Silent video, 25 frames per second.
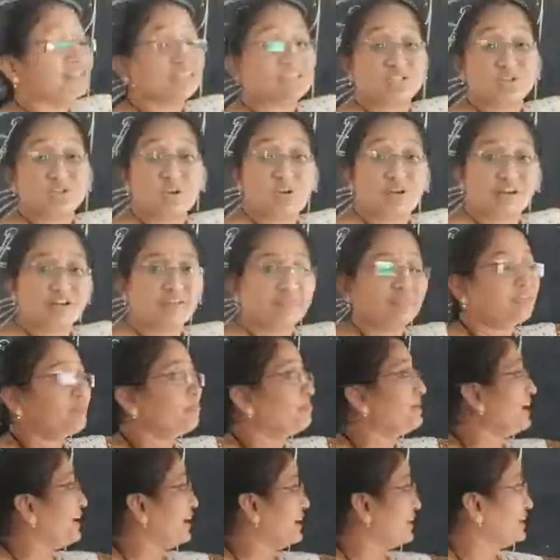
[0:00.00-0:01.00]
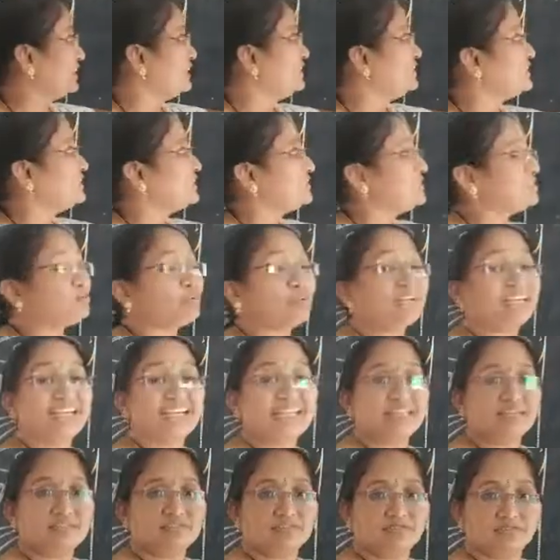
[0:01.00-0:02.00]
story of the magnets
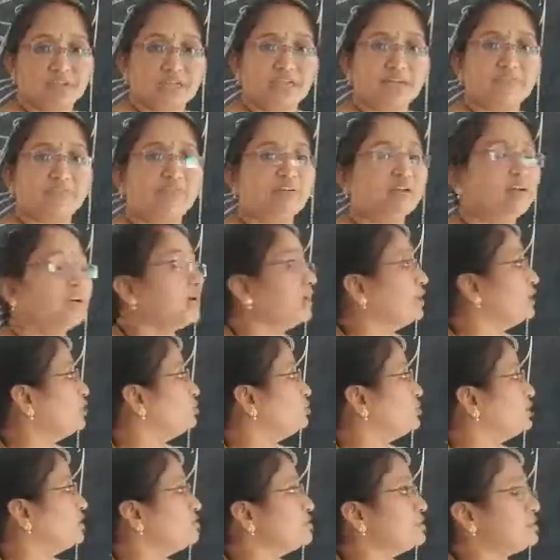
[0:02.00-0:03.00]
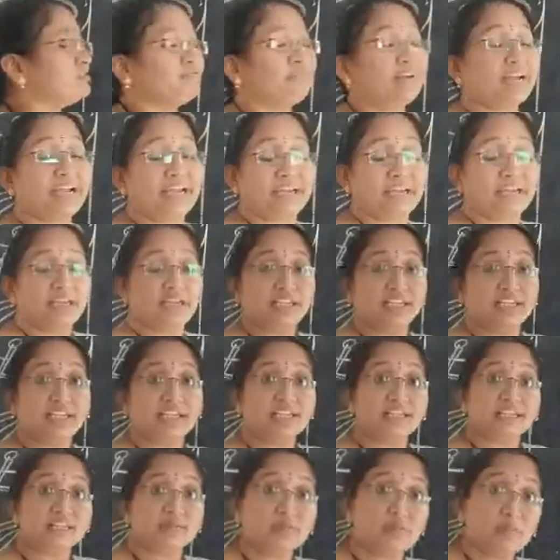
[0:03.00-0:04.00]
2500
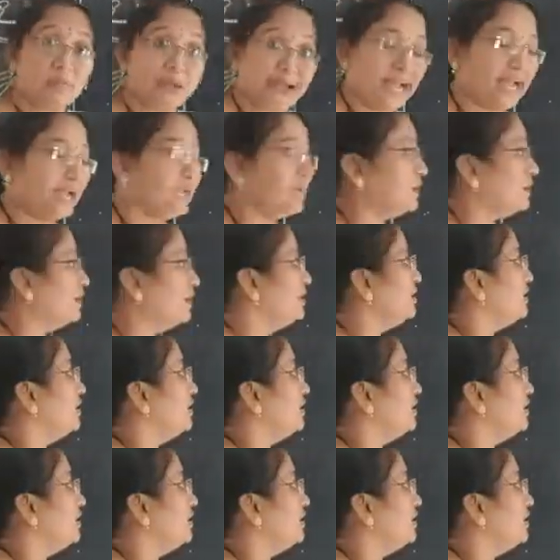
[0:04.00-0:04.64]
years back,